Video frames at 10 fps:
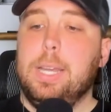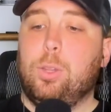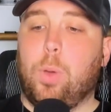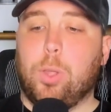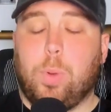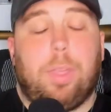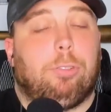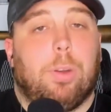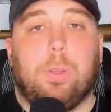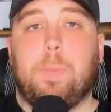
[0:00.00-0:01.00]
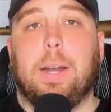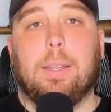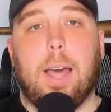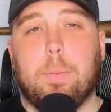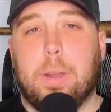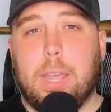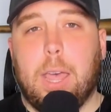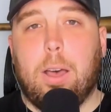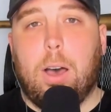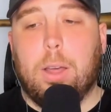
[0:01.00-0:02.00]
2023, we spent a lot of money
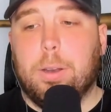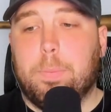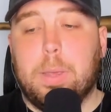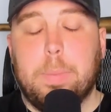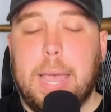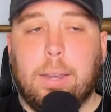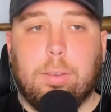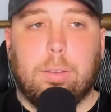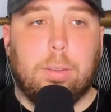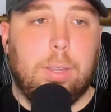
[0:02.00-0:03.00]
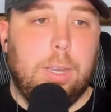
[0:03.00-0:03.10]
on PMAX